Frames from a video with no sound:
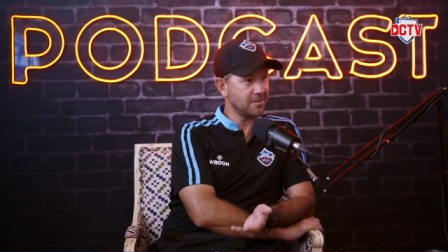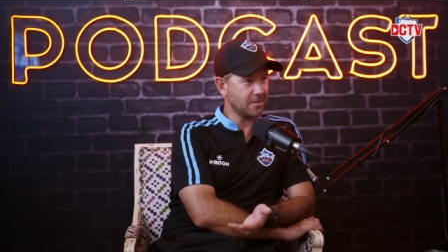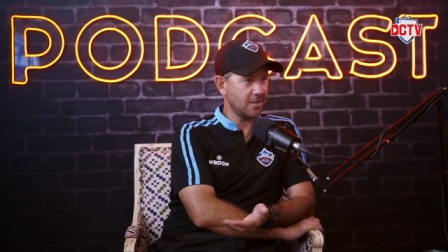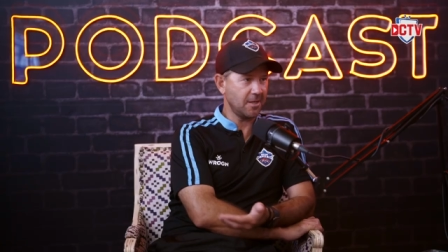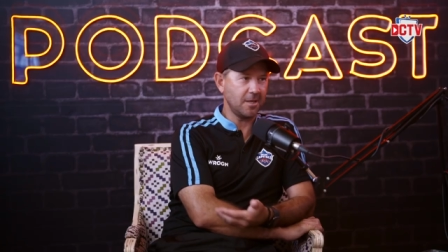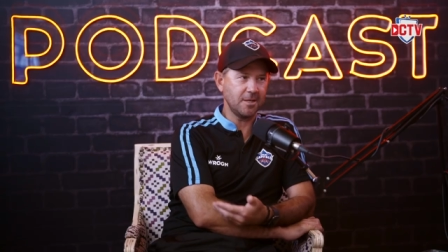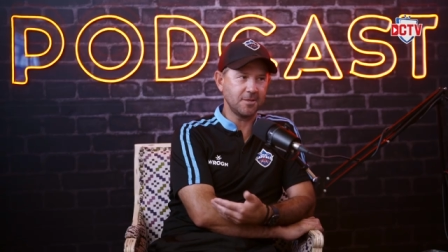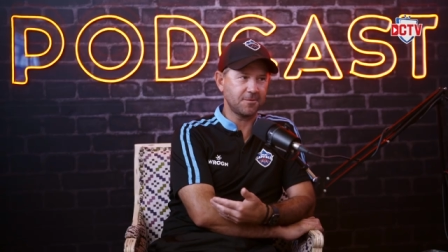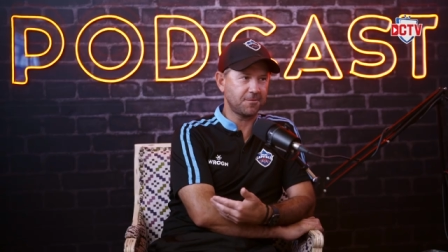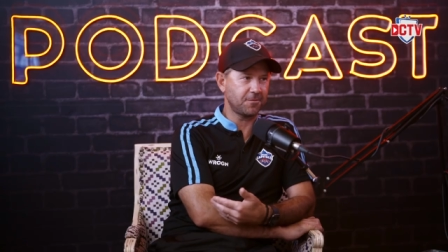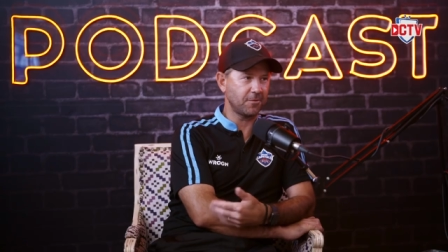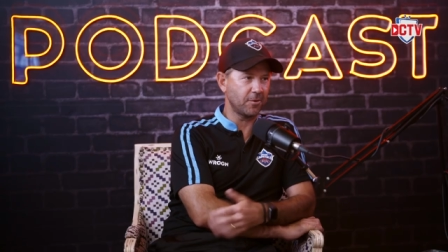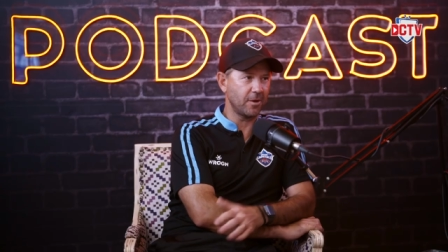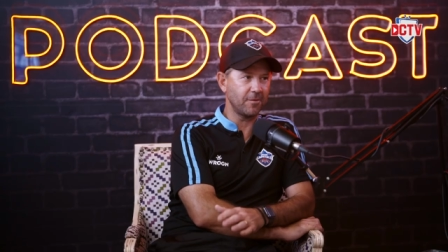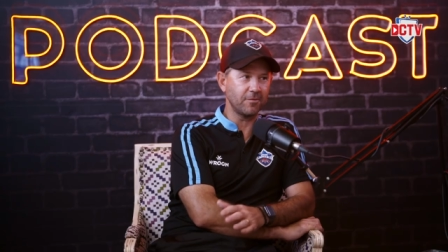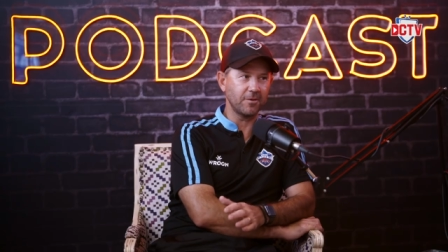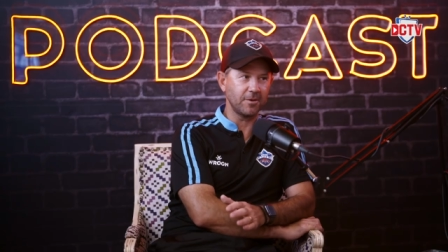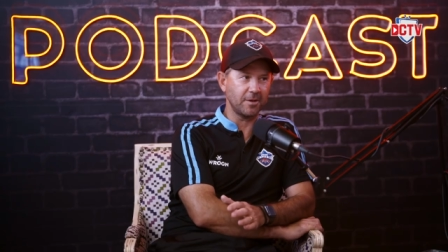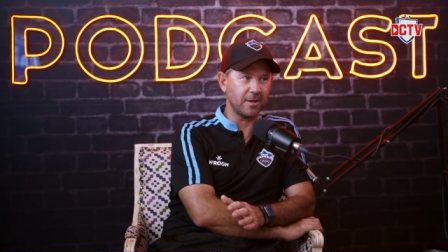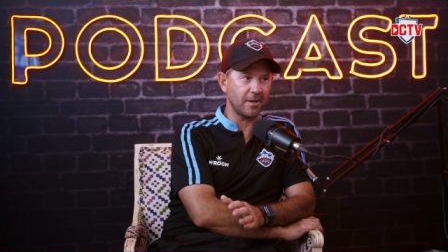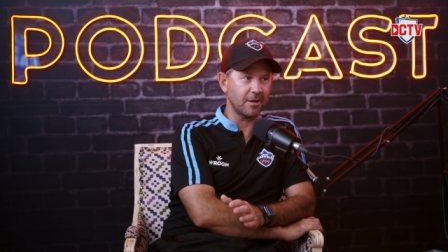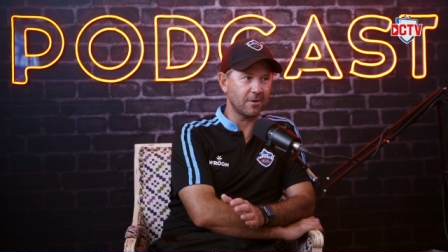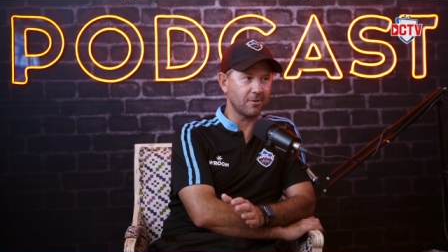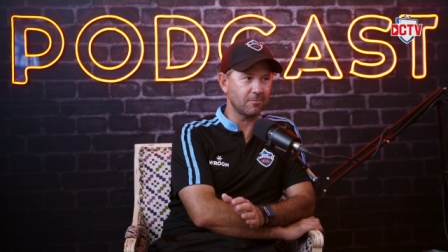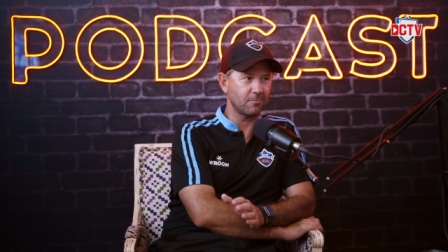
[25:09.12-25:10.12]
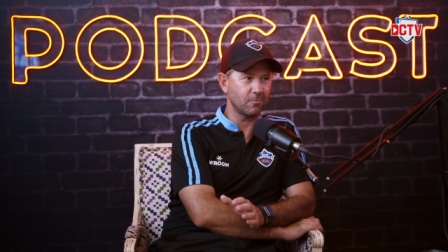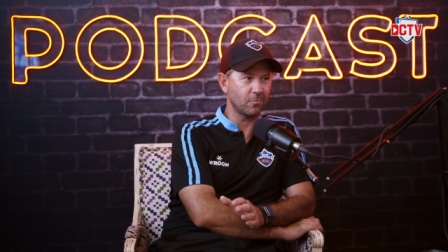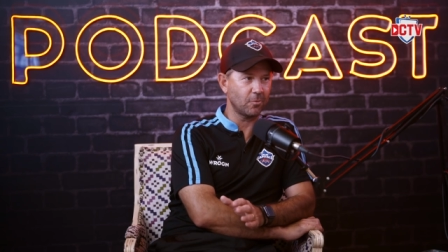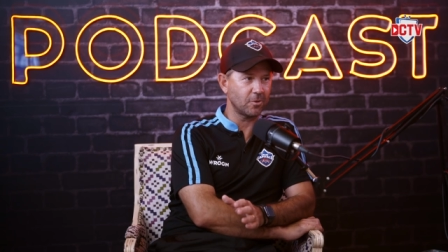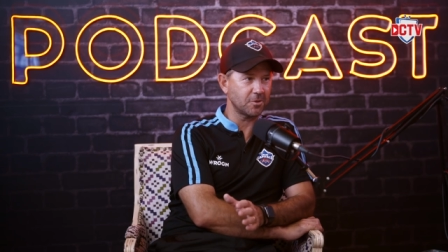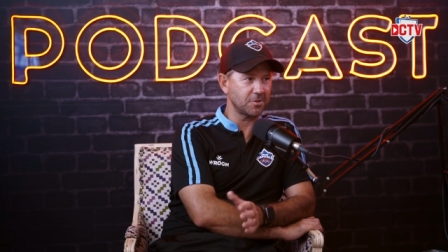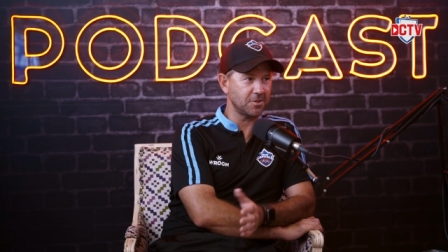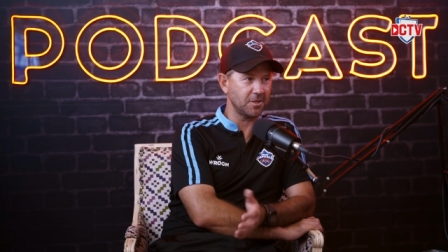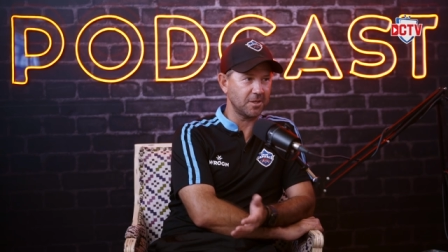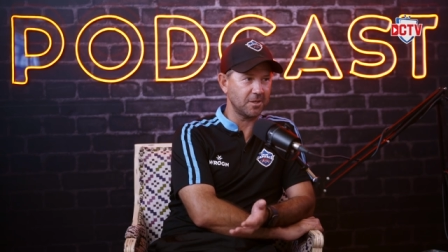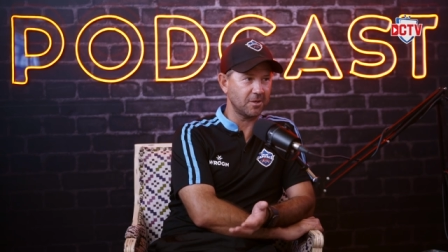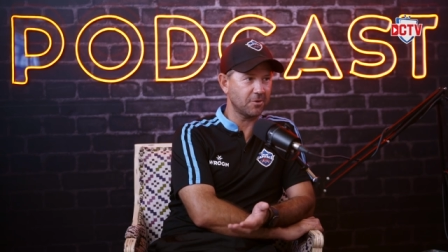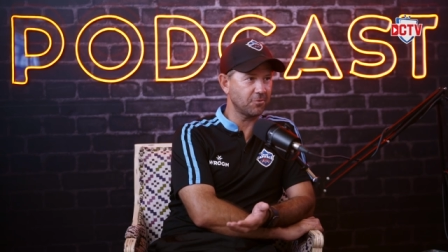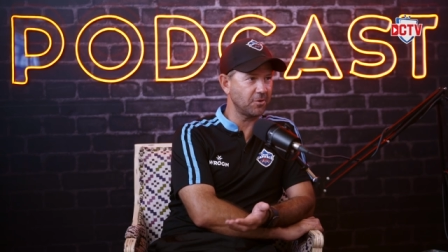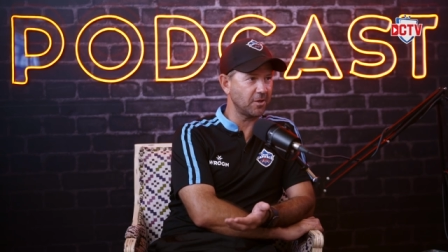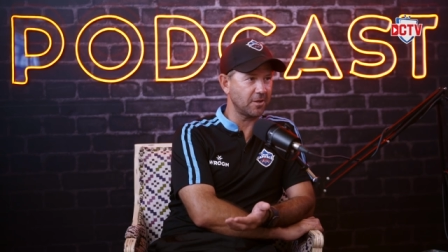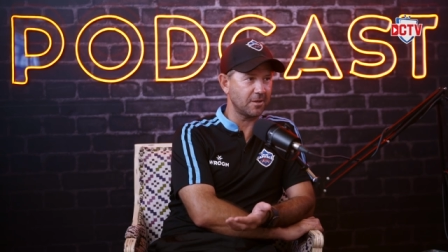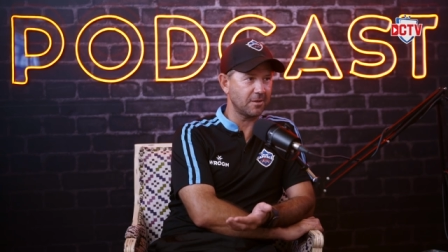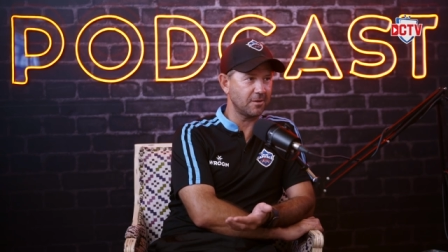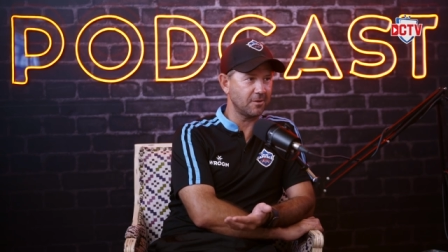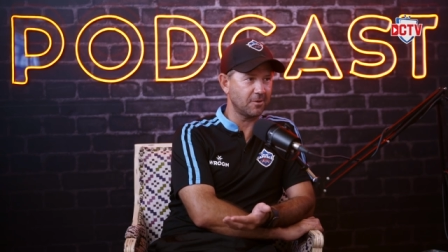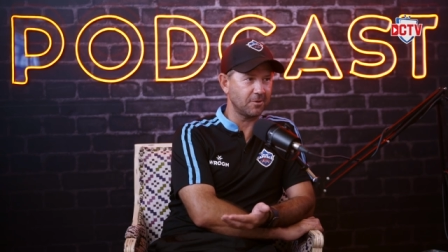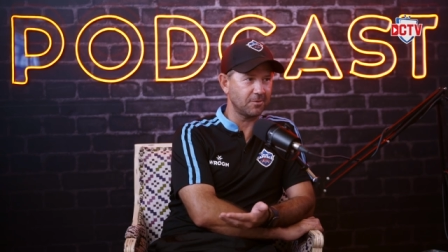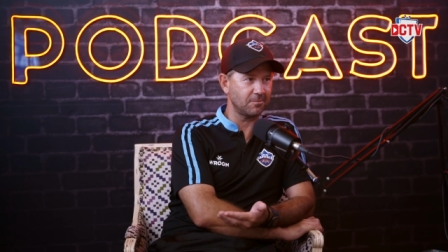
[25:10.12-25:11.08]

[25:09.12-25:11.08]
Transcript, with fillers: he's forever now watching cricket